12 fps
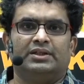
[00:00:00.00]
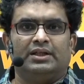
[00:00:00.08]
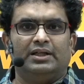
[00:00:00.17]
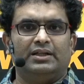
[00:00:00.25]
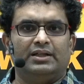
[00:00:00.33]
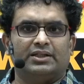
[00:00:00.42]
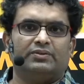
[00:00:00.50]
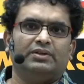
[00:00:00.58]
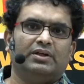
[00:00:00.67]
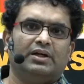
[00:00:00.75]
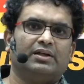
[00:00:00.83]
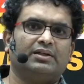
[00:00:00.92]
in this one
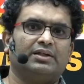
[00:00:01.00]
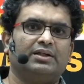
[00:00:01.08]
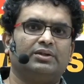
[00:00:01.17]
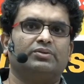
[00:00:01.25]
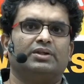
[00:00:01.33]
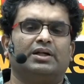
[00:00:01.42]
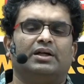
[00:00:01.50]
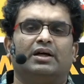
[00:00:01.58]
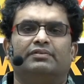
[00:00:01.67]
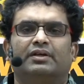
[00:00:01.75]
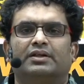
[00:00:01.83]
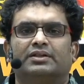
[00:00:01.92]
and 3 to
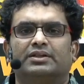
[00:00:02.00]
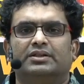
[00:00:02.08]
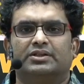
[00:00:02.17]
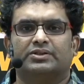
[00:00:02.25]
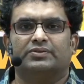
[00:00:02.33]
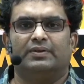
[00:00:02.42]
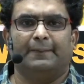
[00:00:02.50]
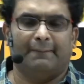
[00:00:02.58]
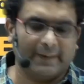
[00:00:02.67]
3.5 hours in this one. Okay,